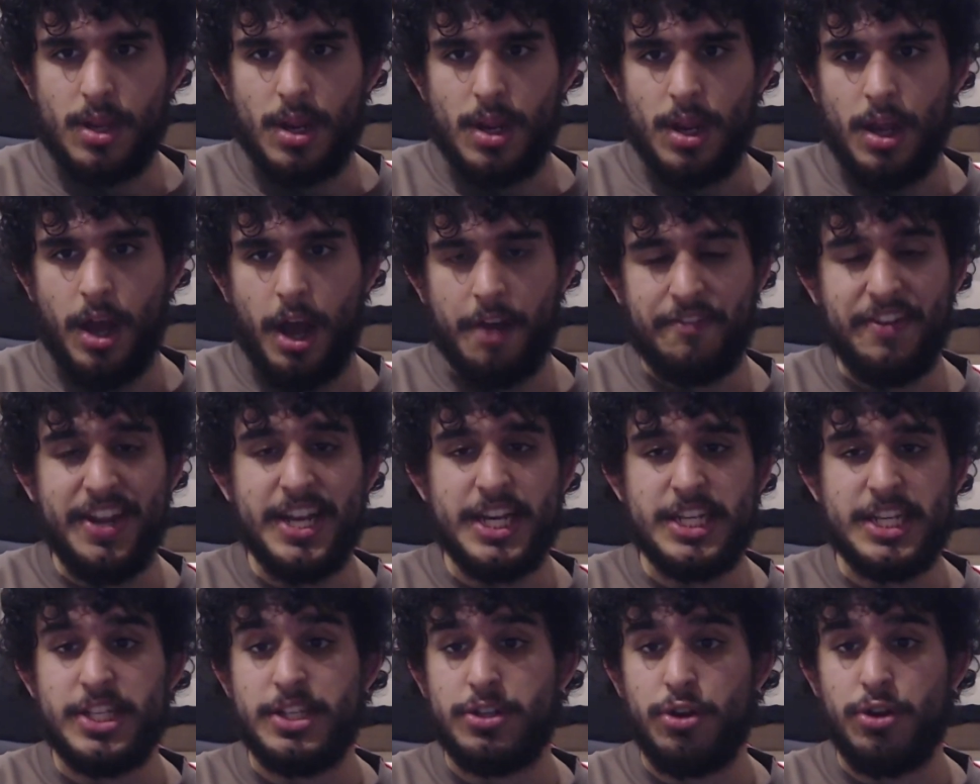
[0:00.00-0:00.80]
I think
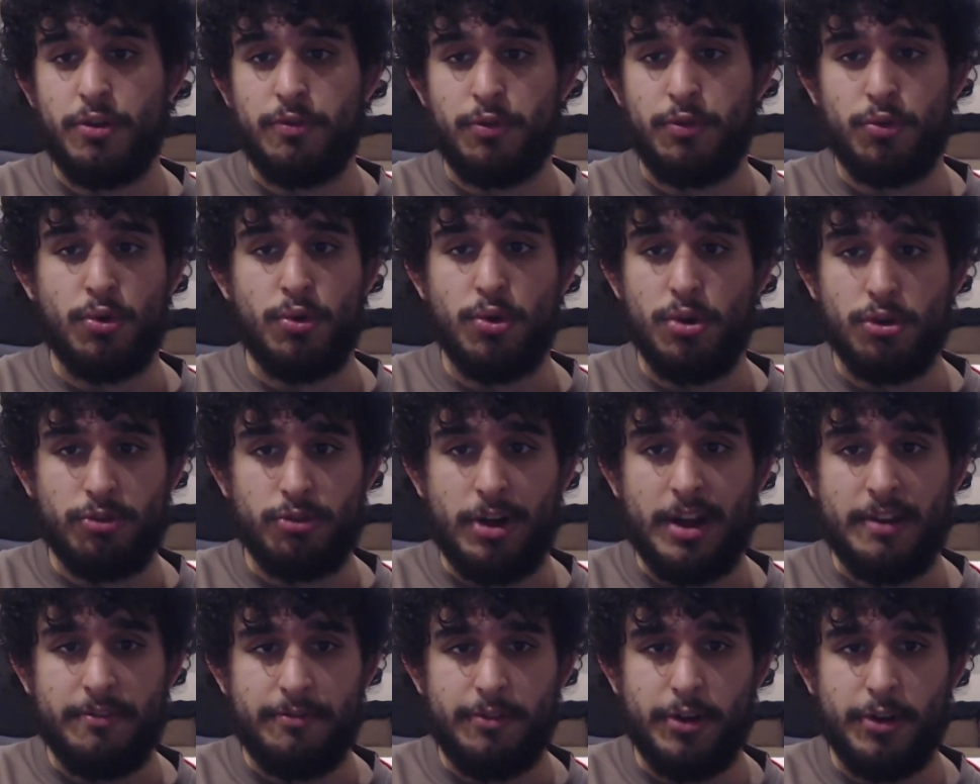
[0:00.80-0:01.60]
this is overall a
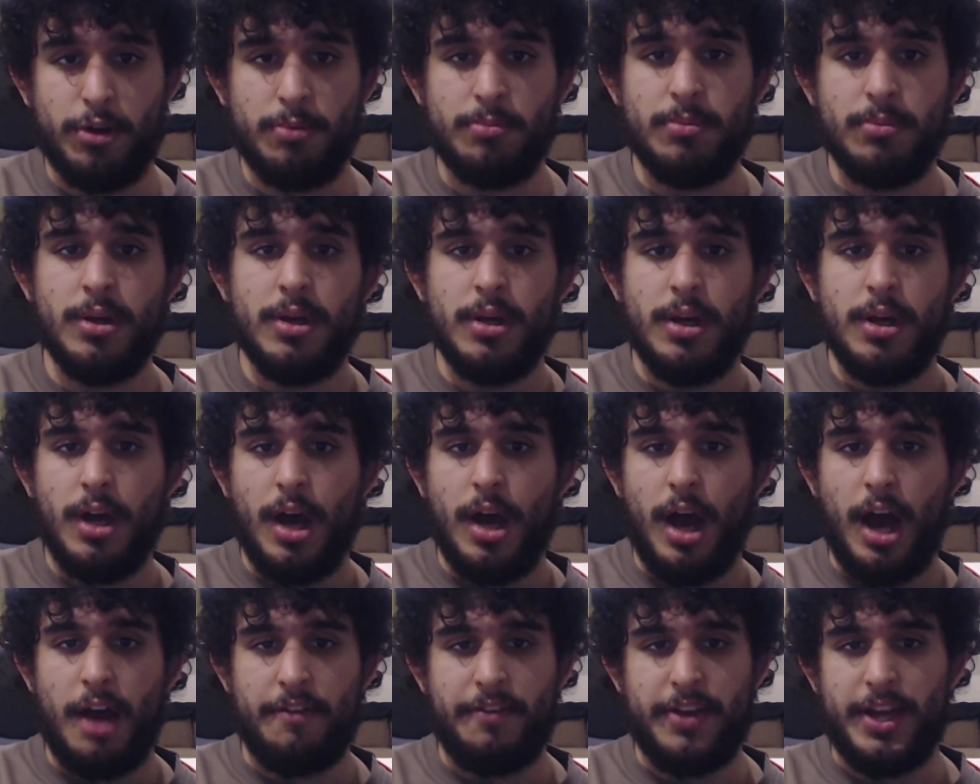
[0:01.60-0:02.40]
great film.
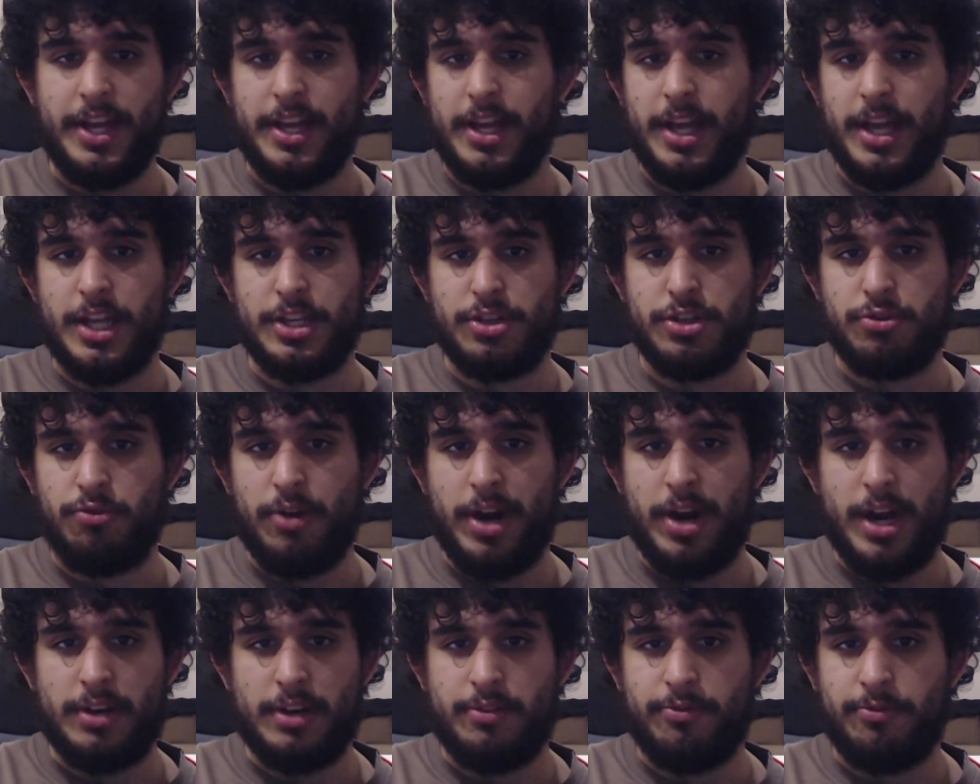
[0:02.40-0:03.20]
I think it's
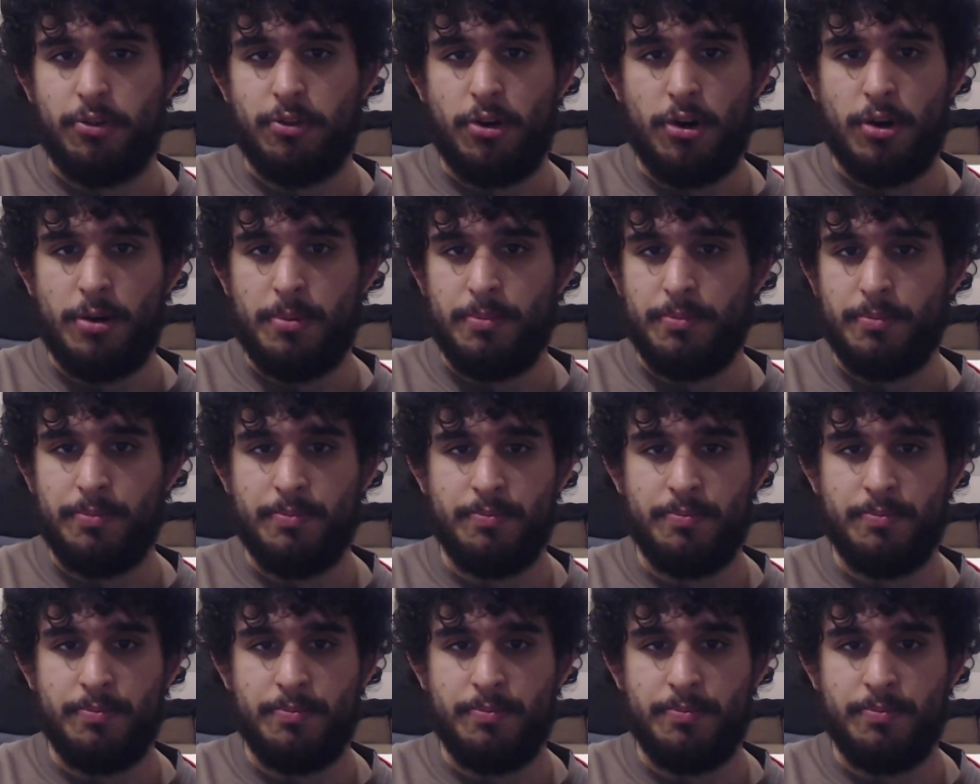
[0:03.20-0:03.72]
great from